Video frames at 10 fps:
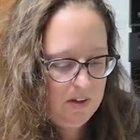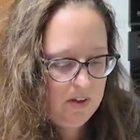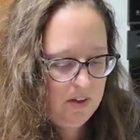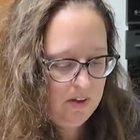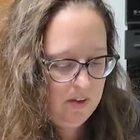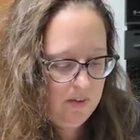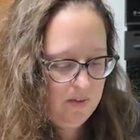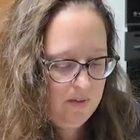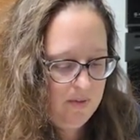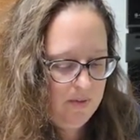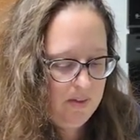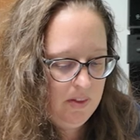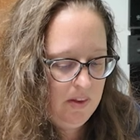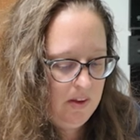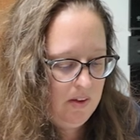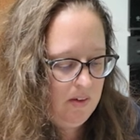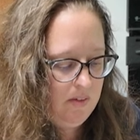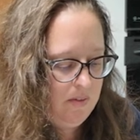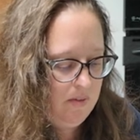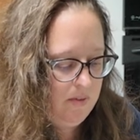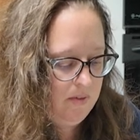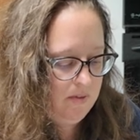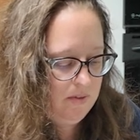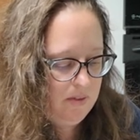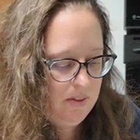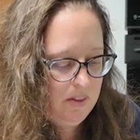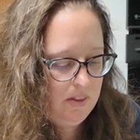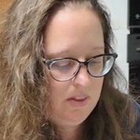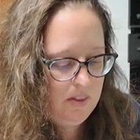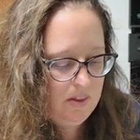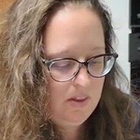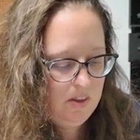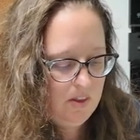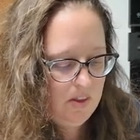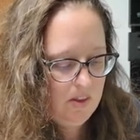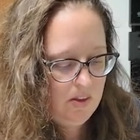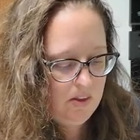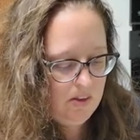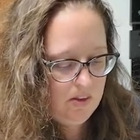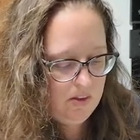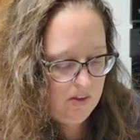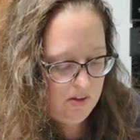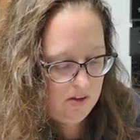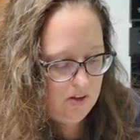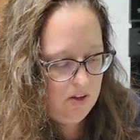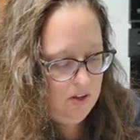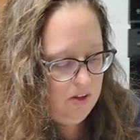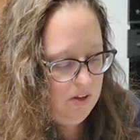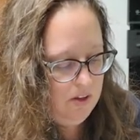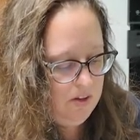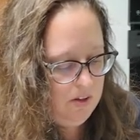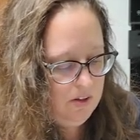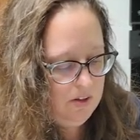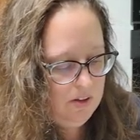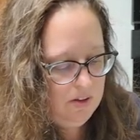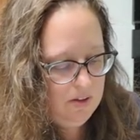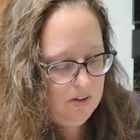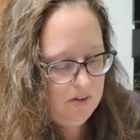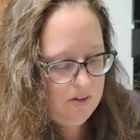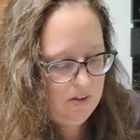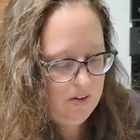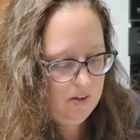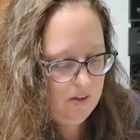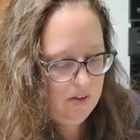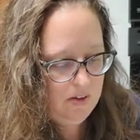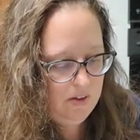No one is speaking in this clip.